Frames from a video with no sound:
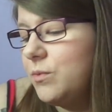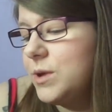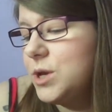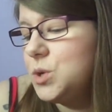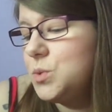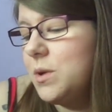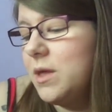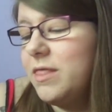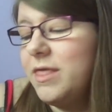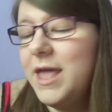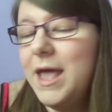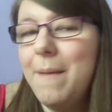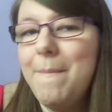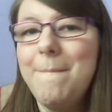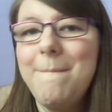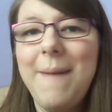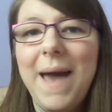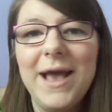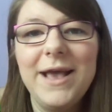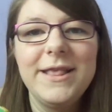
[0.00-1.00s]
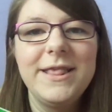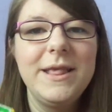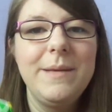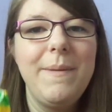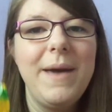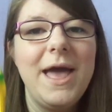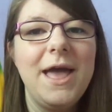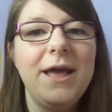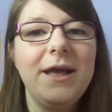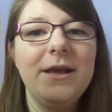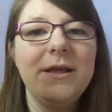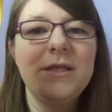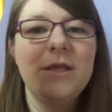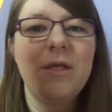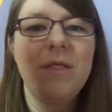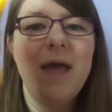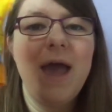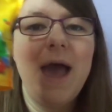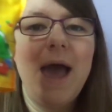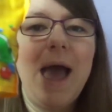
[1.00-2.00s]
which were the maxi bags. So
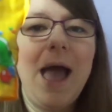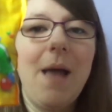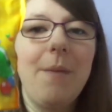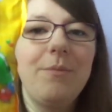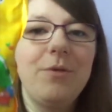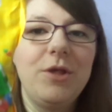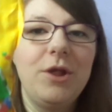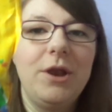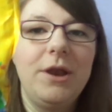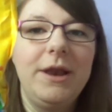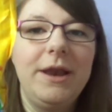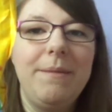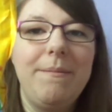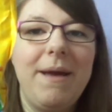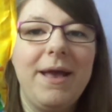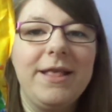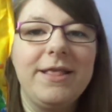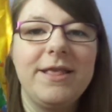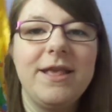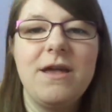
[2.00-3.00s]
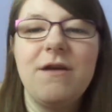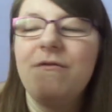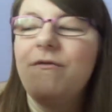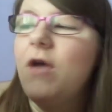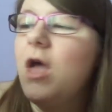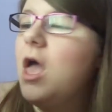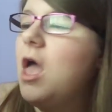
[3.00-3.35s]
they're absolutely massive.